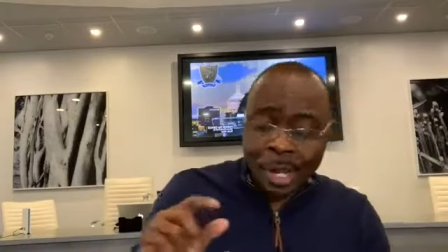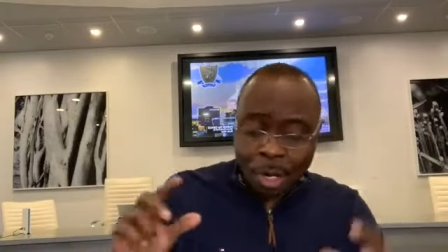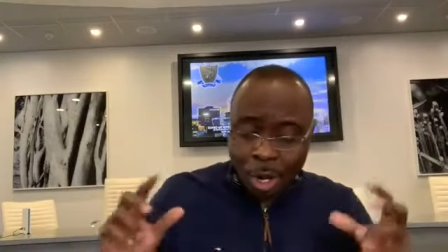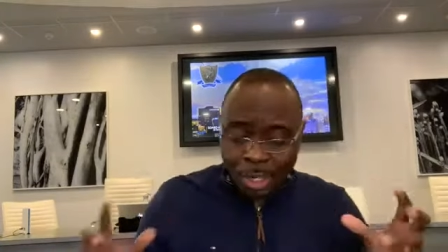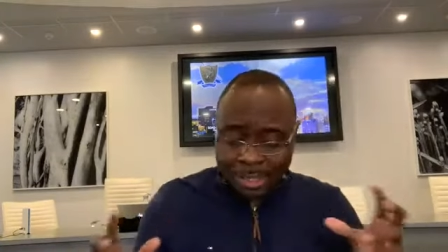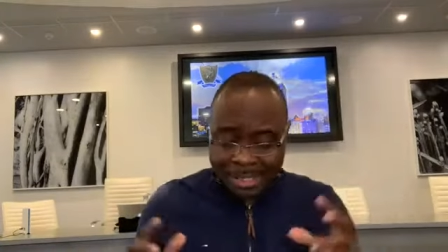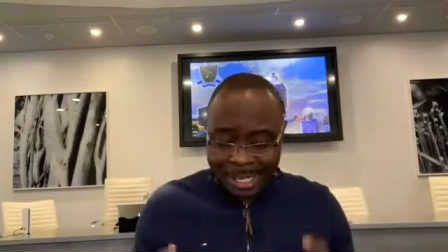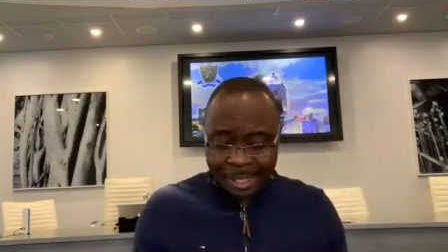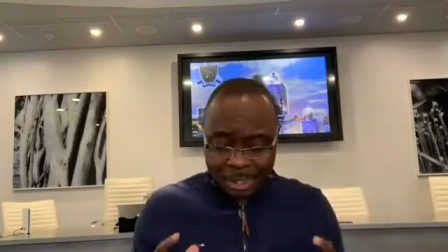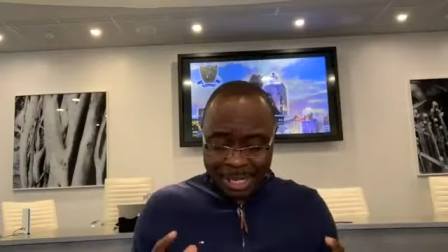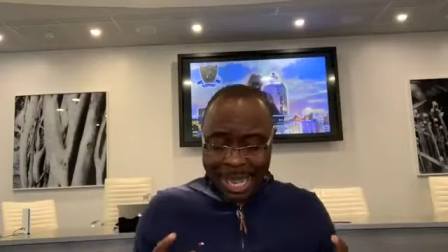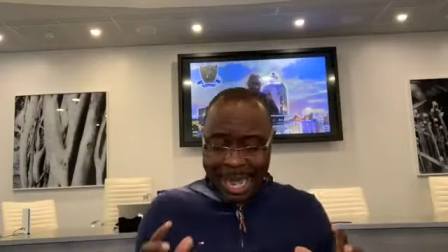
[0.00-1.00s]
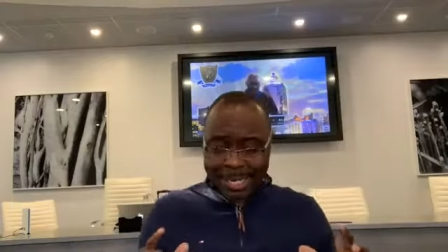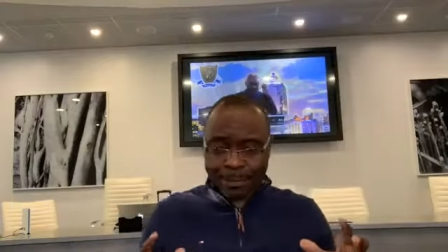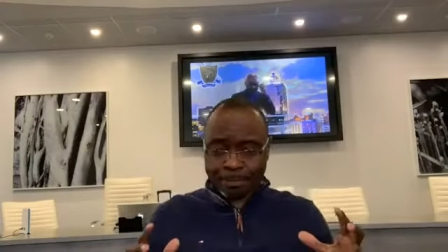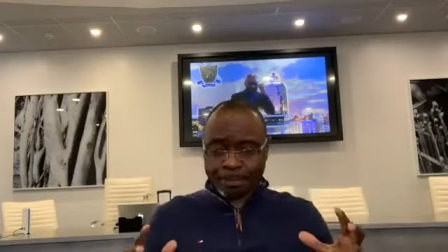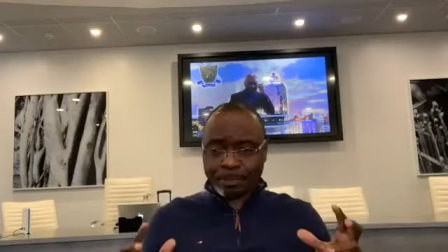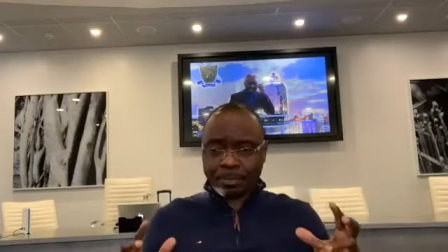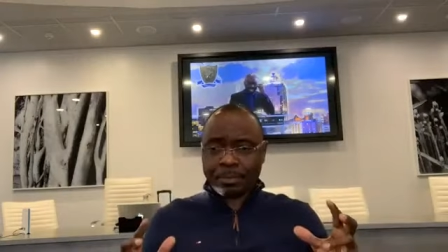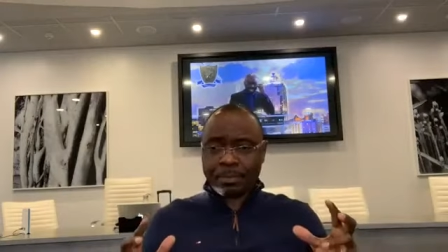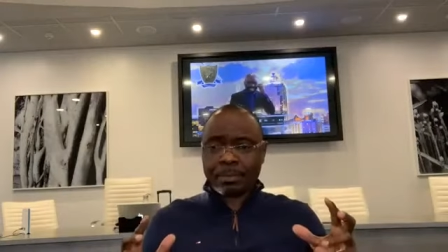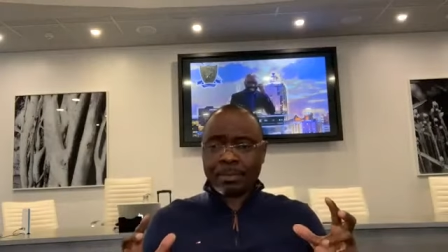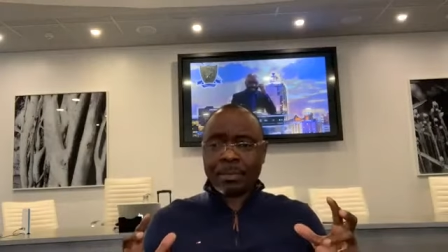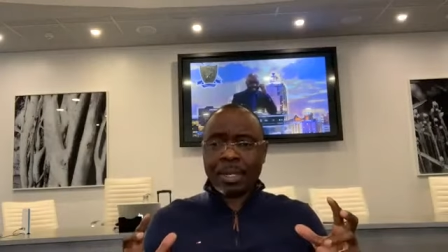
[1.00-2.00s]
when God says to Adam
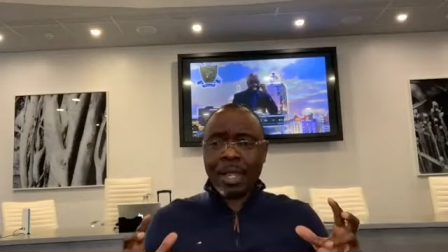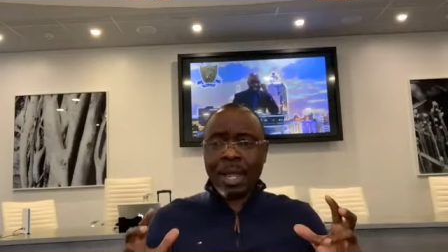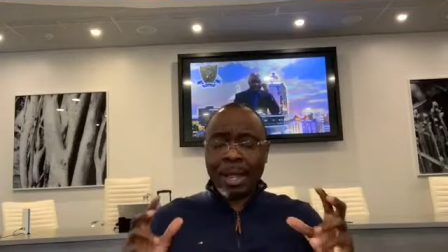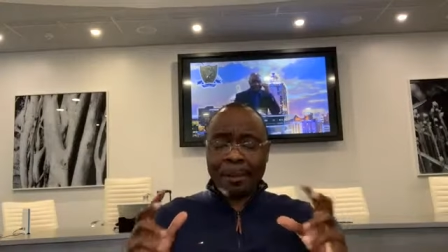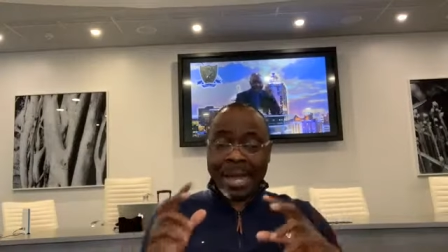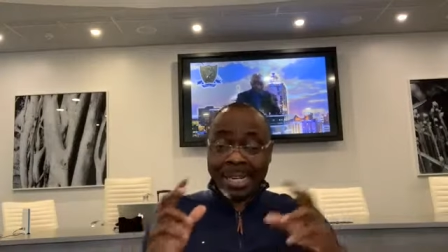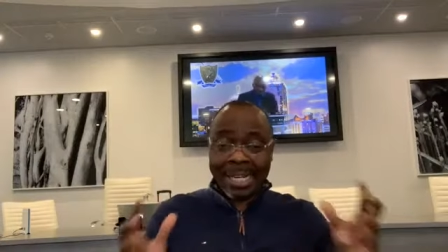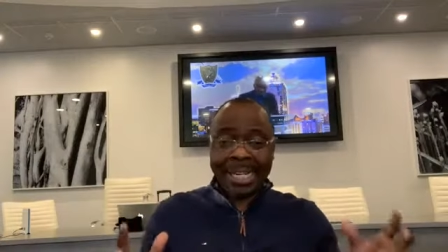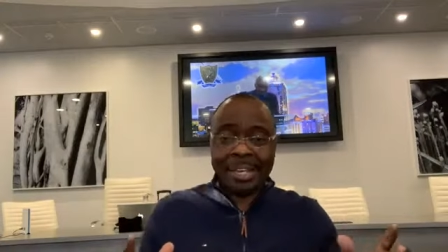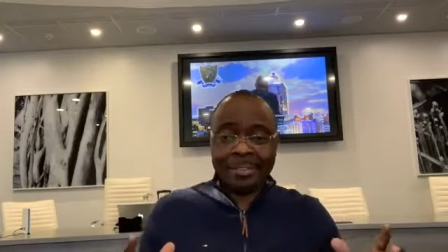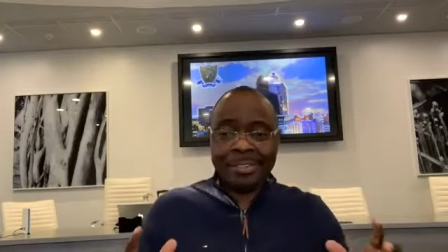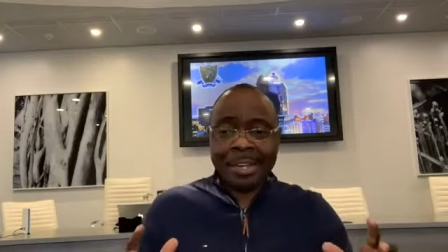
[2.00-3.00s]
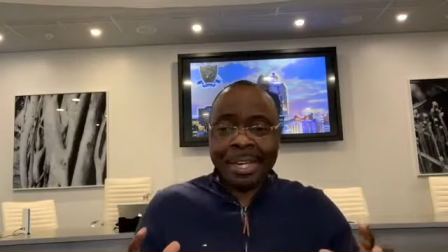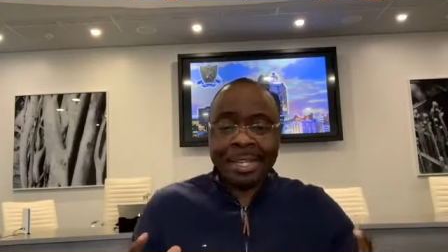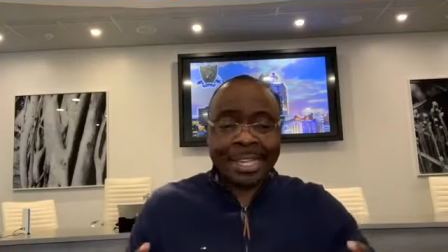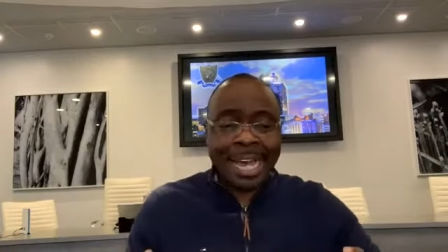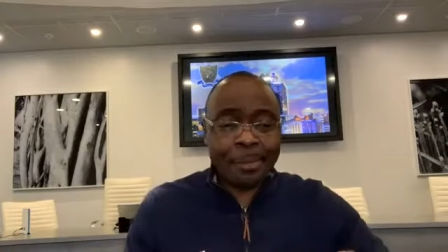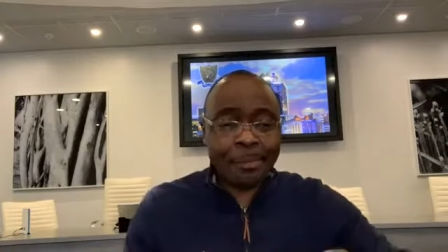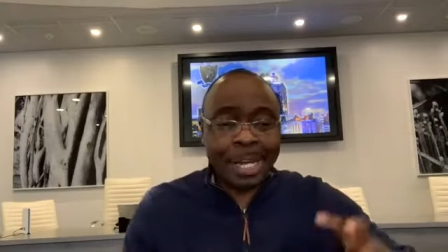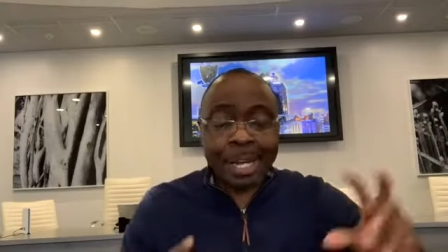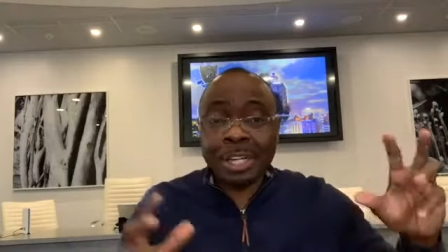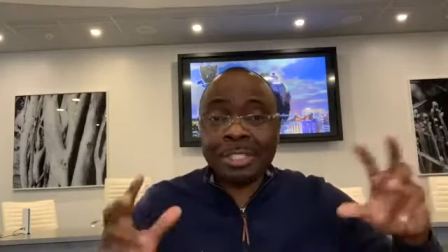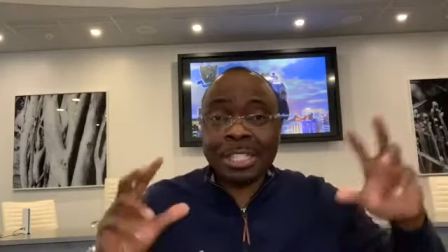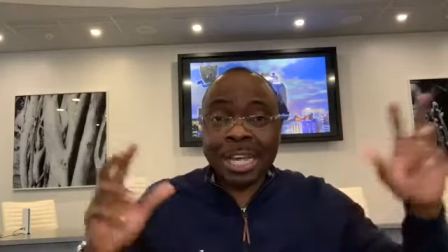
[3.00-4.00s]
um, and Eve that
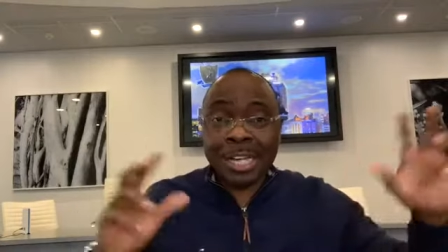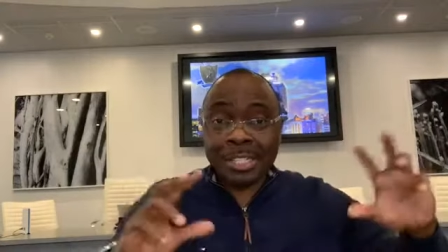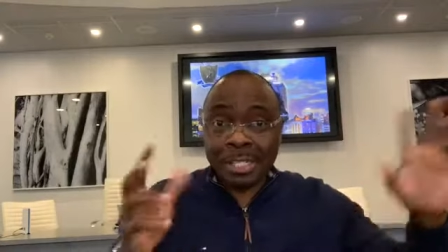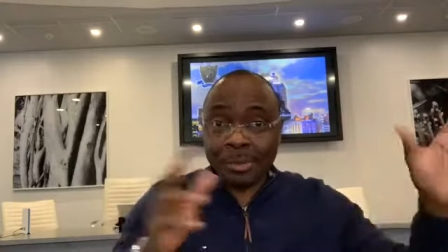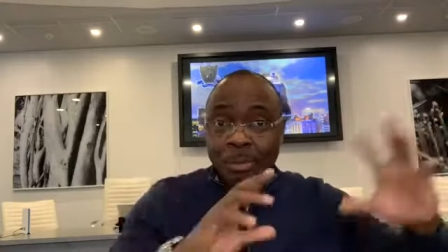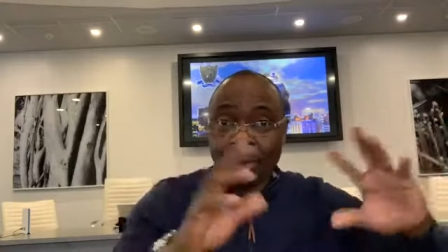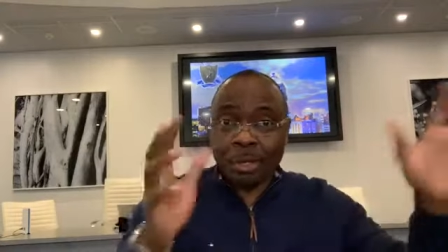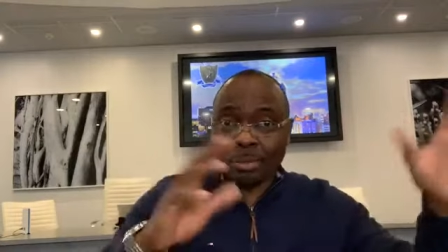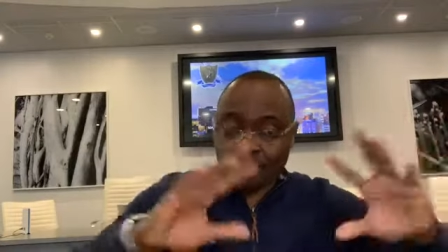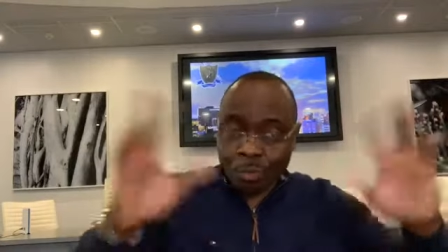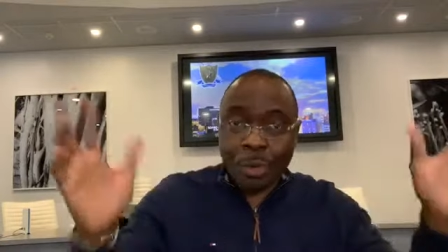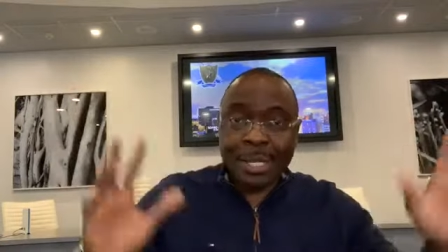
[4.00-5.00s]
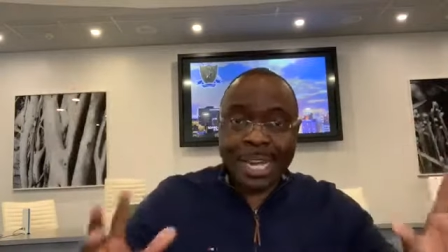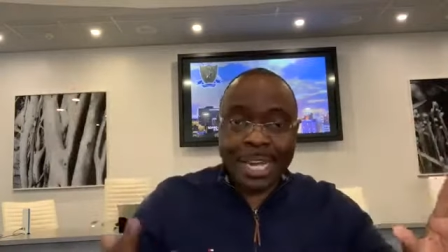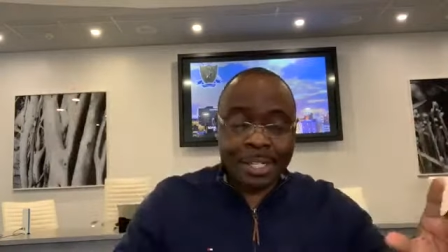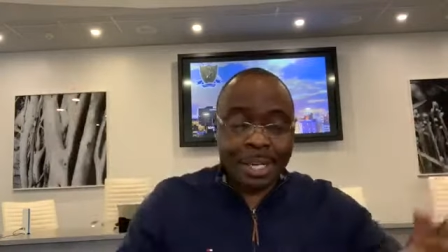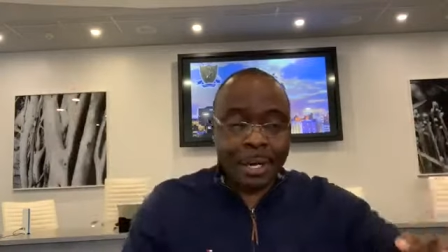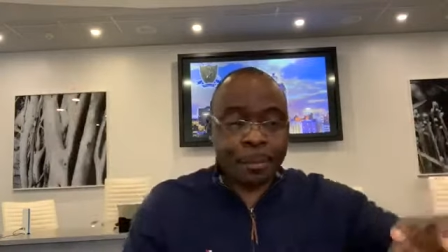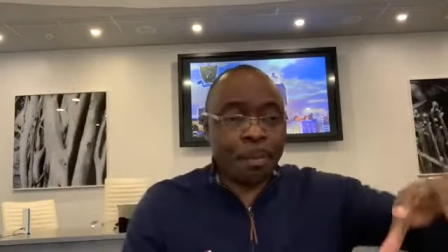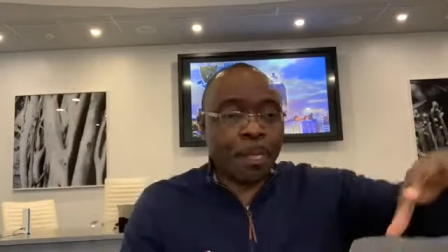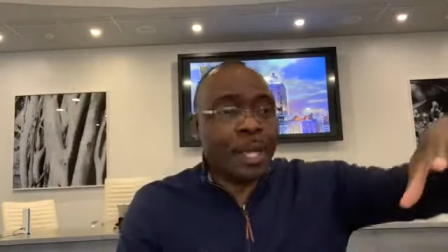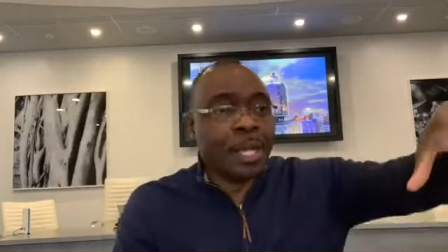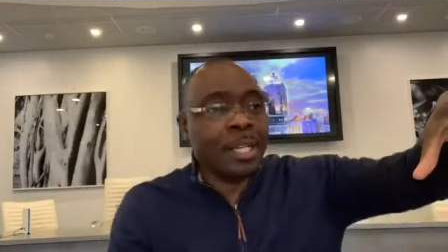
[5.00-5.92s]
because they had, of what they had done,